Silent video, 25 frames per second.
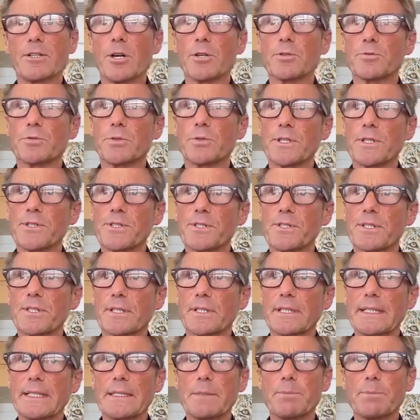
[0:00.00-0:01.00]
conference
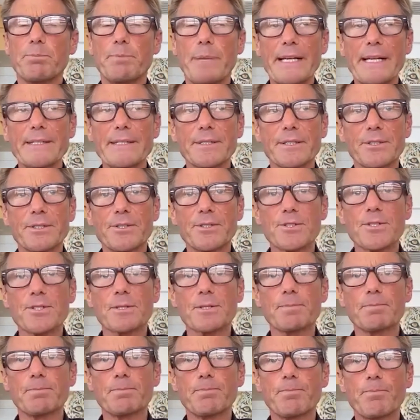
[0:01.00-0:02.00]
in
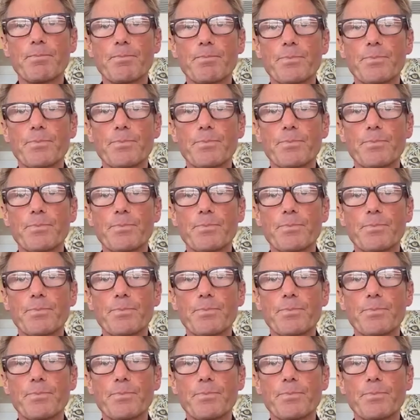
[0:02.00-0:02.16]
abundance,